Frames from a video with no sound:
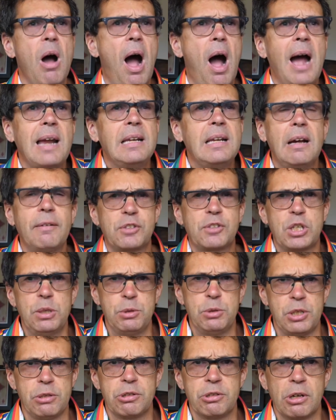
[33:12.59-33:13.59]
I love two
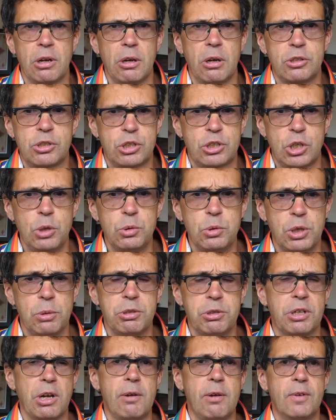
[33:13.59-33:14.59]
suited
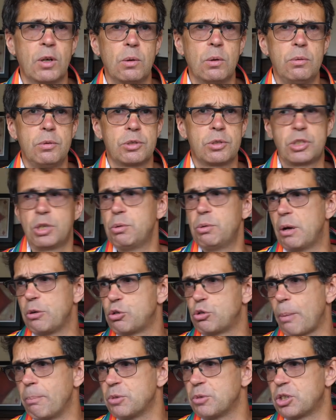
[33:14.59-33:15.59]
overcalls, two no
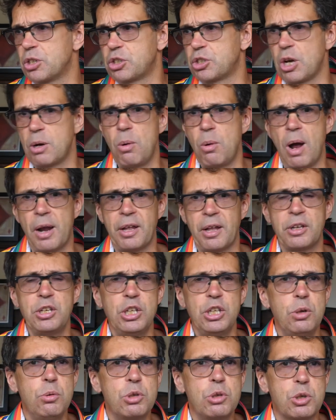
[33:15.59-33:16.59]
trumps to show an
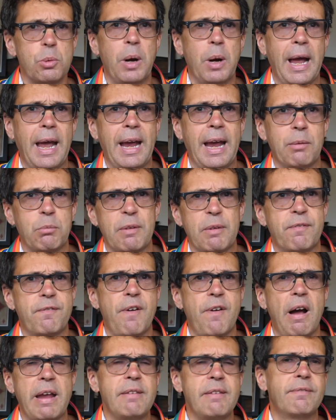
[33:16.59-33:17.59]
unusual hand with
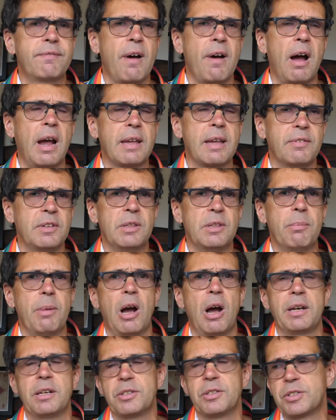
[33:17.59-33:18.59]
5-5 in the
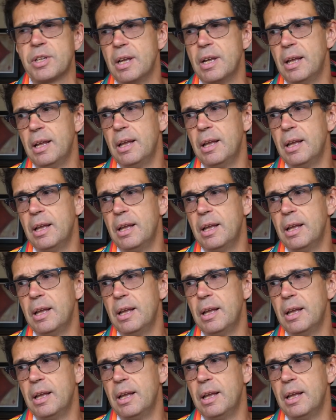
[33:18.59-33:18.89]
minors.